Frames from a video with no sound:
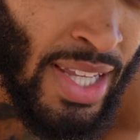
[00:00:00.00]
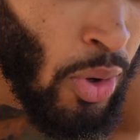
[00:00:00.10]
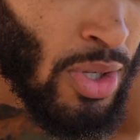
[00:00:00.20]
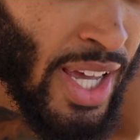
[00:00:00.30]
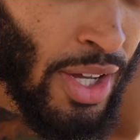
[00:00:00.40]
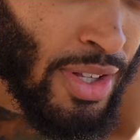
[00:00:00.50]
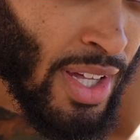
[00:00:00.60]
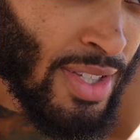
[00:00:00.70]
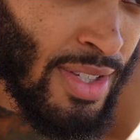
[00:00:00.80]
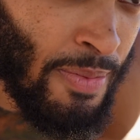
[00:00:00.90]
They won't tell you
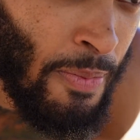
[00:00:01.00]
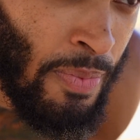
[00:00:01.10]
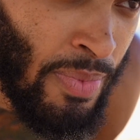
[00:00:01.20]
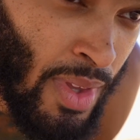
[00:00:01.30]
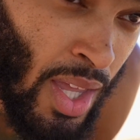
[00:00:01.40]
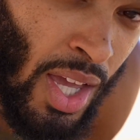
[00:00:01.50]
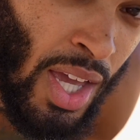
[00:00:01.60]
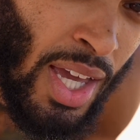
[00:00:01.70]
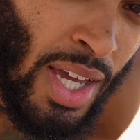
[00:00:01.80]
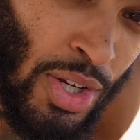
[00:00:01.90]
this.
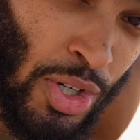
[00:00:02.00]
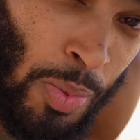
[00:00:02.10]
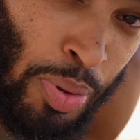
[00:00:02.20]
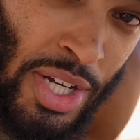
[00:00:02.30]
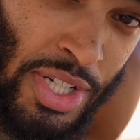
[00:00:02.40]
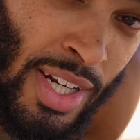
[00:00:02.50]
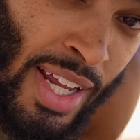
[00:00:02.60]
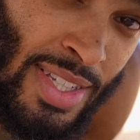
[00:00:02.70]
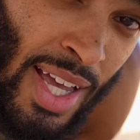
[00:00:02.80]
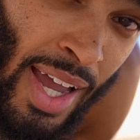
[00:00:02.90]
Your depression and
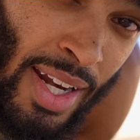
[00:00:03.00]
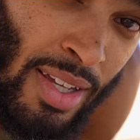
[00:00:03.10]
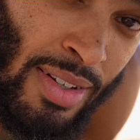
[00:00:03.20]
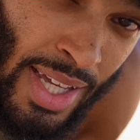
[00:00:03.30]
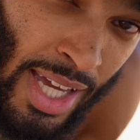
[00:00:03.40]
anxiety